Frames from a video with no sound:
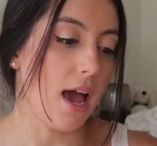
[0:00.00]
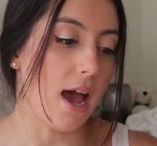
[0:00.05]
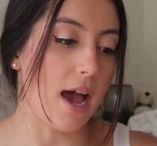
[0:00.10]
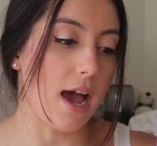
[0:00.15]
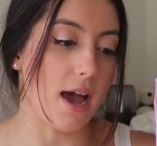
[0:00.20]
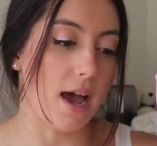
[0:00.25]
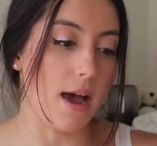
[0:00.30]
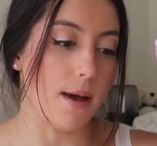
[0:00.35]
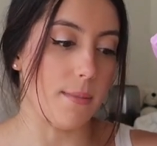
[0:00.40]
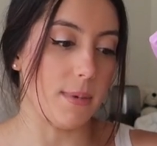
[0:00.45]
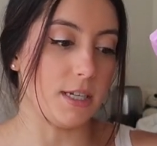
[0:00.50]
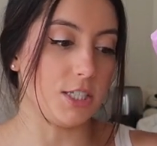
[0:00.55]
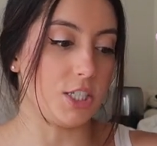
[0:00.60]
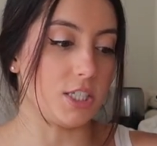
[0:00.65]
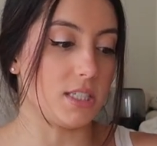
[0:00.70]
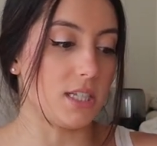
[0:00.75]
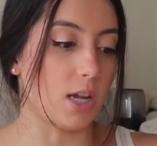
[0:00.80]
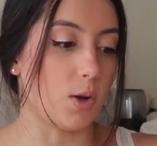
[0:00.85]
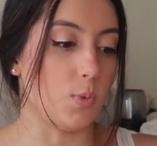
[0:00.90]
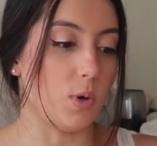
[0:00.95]
It
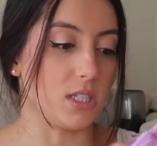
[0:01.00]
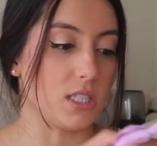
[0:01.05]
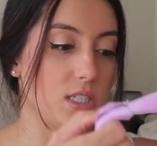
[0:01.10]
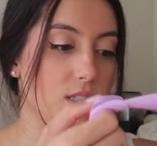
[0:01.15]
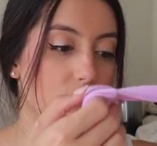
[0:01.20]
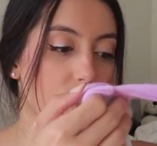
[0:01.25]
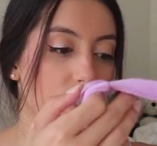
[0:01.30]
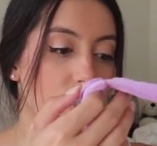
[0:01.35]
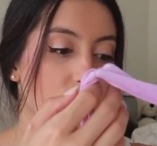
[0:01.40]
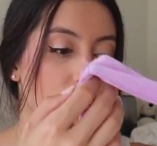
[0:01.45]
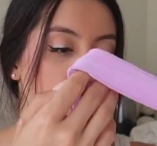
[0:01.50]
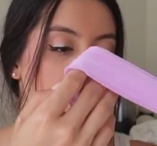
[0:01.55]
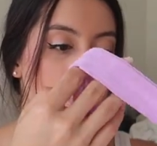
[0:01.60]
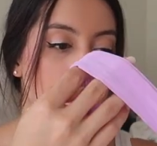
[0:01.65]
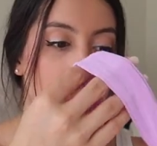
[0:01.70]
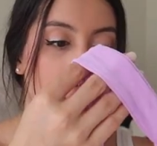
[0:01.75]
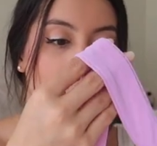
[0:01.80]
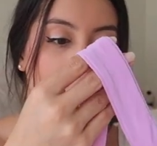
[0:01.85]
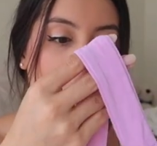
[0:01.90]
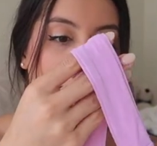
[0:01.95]
just like wasn't
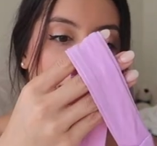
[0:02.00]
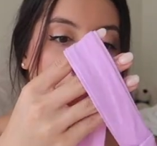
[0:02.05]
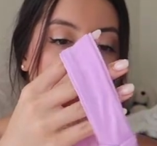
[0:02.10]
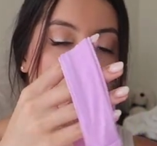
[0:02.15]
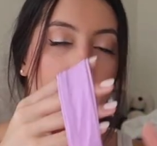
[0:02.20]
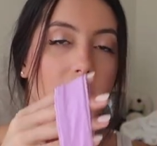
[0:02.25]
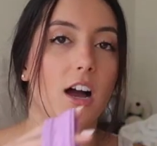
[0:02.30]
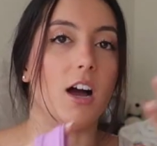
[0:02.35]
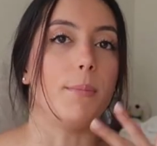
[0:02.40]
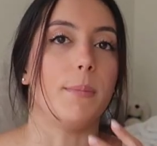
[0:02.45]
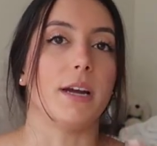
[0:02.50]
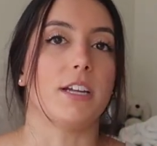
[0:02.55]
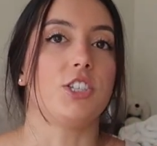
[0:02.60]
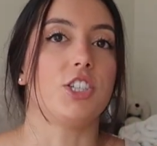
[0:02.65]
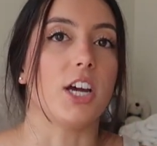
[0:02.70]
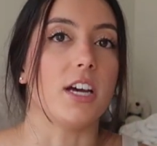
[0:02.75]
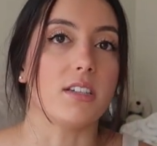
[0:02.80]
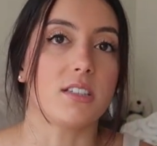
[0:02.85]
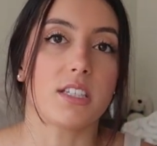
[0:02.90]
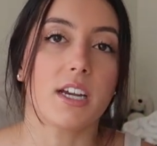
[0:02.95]
super flattering on my
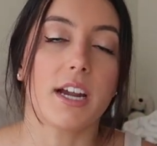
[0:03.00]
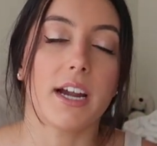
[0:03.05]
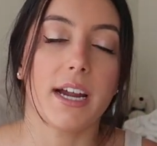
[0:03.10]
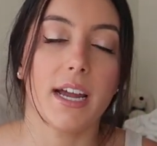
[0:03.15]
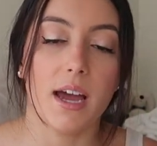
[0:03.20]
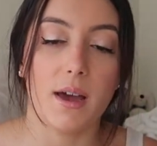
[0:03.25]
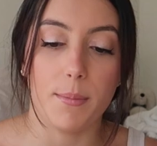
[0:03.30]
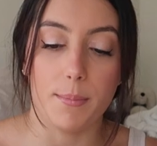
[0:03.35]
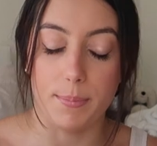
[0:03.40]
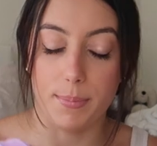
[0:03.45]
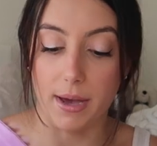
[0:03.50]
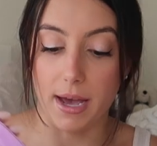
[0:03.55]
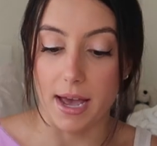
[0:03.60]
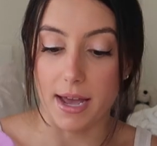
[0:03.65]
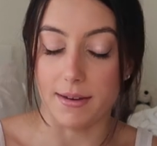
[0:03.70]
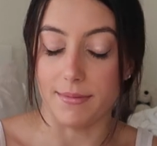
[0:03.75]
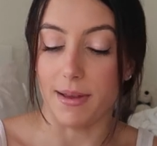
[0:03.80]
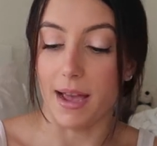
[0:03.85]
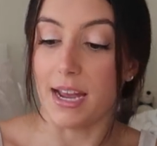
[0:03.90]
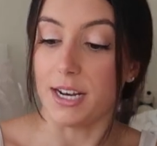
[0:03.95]
chest area,
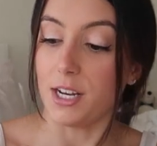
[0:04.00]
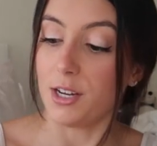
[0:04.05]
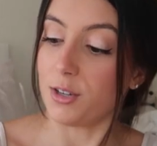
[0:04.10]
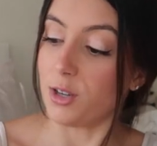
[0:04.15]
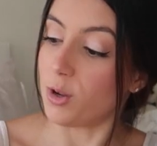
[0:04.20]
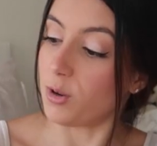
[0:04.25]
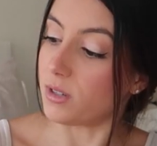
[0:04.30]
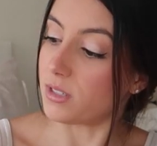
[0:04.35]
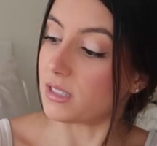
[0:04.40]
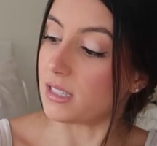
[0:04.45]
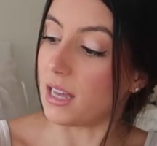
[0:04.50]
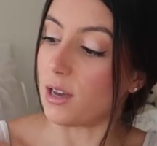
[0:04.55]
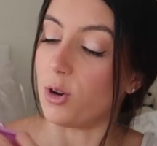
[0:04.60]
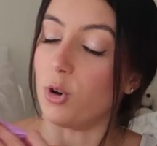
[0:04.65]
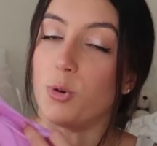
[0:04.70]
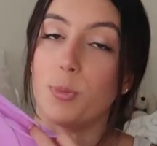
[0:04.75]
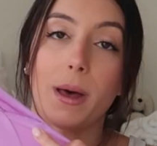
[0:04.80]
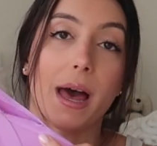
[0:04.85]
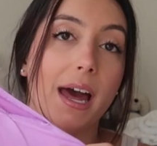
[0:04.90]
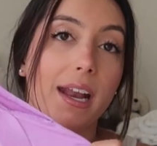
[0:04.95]
but I didn't notice that
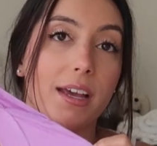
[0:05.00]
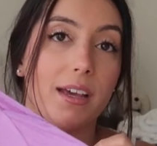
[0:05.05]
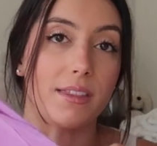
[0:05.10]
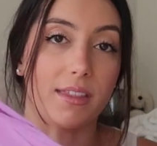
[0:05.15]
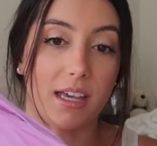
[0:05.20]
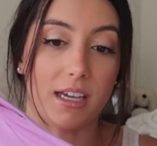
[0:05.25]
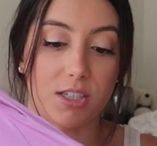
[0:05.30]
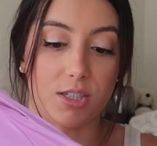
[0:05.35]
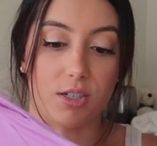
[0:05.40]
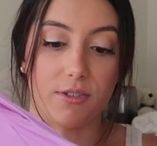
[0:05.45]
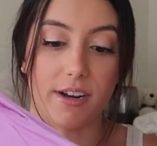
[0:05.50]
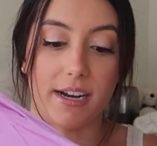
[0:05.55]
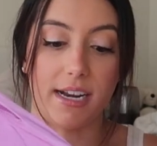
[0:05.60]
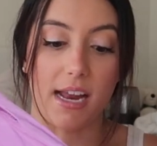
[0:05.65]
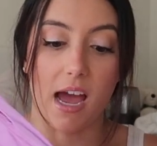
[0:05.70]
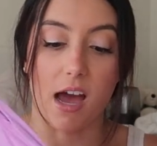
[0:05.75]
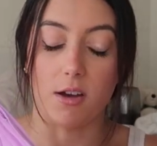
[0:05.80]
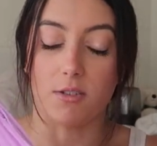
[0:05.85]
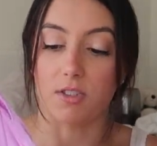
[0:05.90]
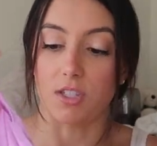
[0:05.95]
whole padding thing till right
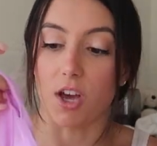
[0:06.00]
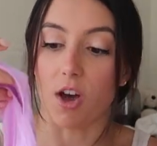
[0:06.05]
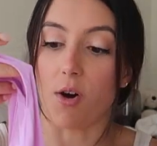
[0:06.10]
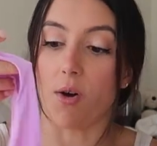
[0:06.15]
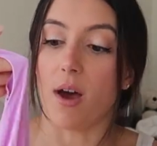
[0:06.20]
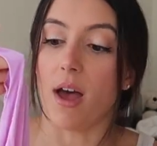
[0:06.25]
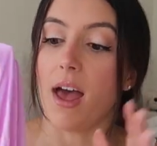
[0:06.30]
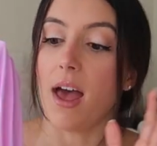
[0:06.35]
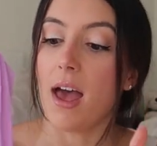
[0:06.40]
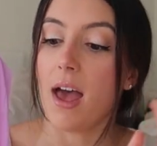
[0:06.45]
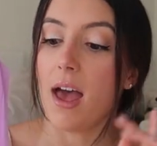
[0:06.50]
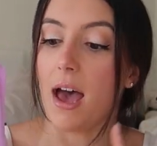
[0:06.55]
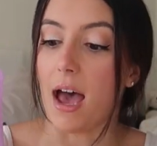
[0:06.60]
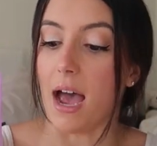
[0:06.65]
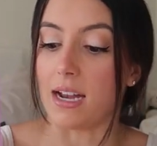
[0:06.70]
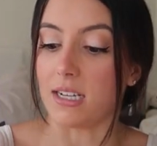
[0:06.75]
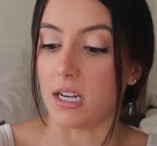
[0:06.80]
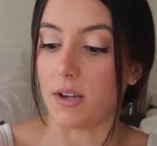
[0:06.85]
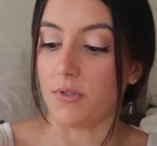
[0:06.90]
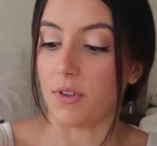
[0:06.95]
now, so
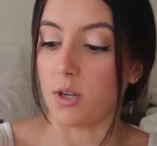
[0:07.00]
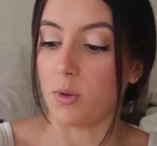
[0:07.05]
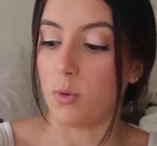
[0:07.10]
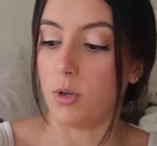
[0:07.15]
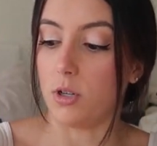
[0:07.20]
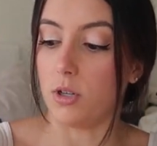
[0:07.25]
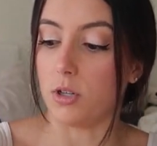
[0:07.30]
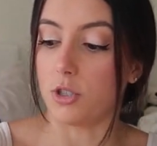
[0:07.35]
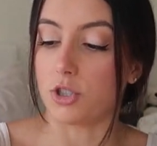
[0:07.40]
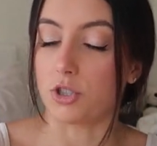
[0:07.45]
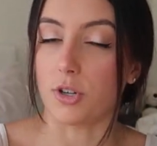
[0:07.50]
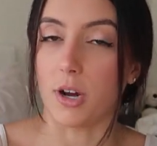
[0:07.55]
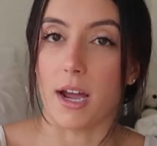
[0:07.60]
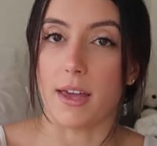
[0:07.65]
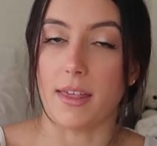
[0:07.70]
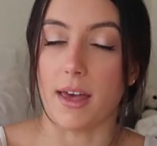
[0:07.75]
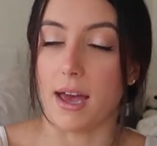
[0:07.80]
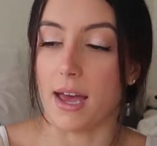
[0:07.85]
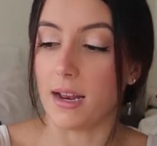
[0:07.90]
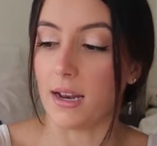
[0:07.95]
I definitely will try
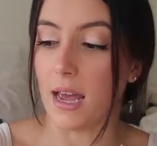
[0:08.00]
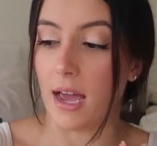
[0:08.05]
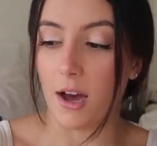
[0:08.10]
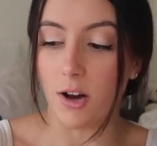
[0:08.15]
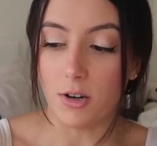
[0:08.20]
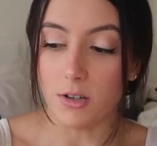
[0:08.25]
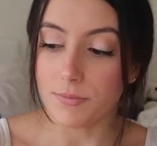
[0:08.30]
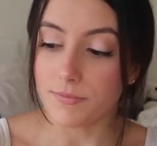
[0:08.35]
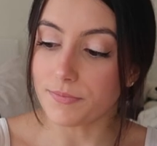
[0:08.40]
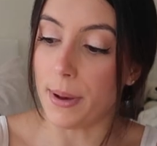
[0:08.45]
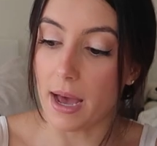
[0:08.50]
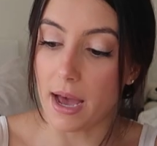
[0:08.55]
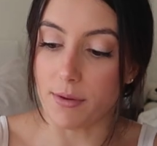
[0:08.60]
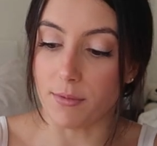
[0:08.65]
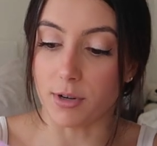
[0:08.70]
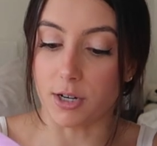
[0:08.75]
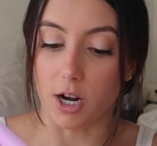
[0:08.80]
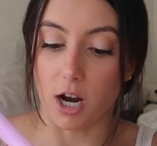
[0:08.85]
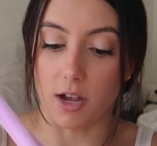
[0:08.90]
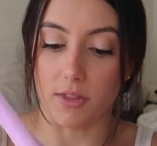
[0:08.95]
that out.
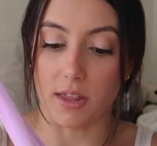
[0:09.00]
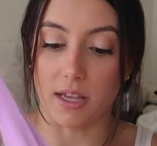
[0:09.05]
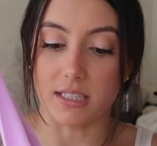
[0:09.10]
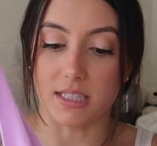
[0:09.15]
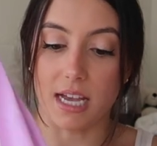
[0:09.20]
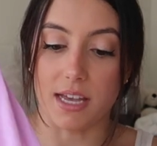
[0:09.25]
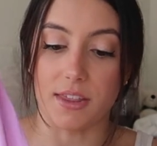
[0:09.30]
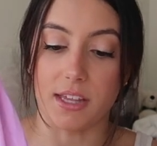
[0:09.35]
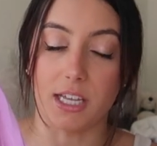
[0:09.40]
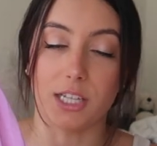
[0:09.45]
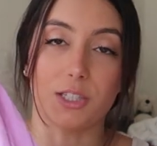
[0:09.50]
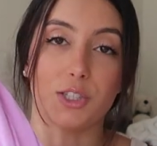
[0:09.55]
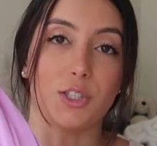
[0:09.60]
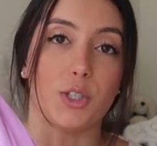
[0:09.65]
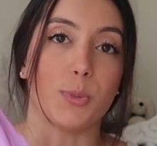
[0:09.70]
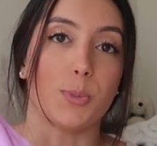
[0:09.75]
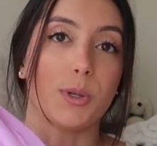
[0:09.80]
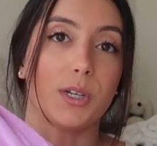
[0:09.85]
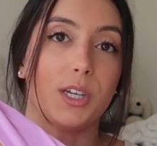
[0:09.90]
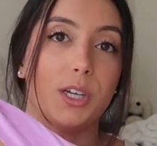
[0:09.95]
But regardless, I think it's
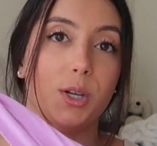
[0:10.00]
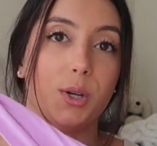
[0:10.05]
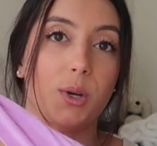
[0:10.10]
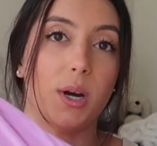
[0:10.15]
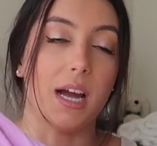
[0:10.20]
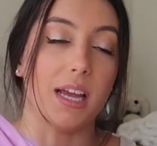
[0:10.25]
super cute.